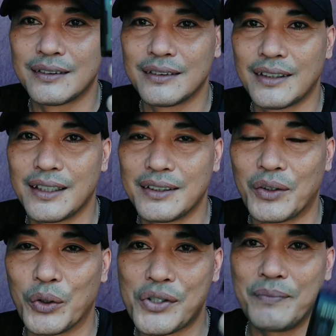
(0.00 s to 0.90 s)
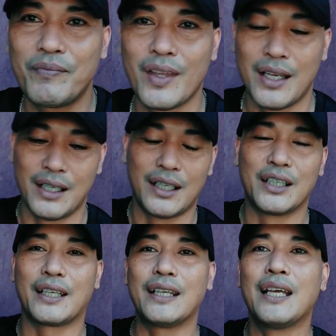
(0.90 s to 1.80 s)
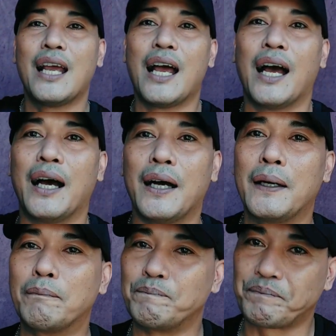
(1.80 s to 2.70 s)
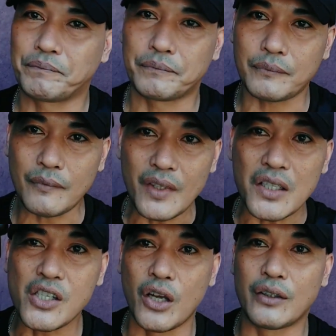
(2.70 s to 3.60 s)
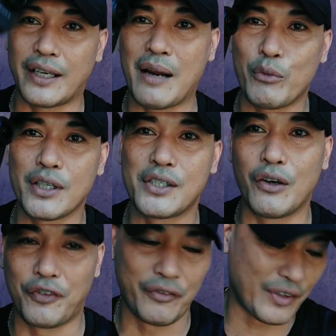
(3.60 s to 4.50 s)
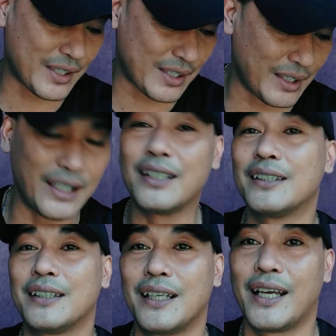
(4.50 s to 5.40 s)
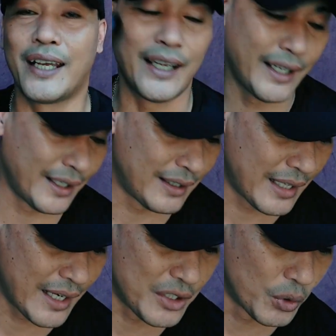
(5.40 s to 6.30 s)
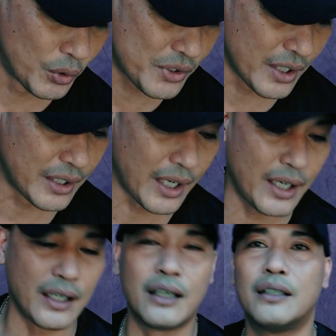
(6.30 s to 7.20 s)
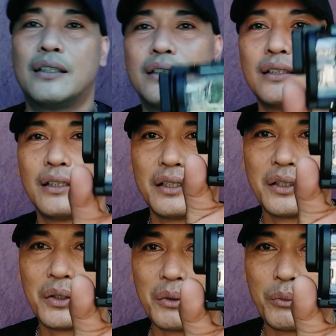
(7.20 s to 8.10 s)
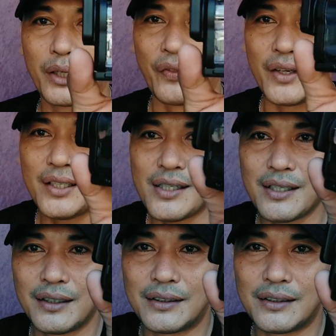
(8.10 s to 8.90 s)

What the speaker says: Yeah, awesome. Okay. So the camera itself, obviously, and then you also get one of these,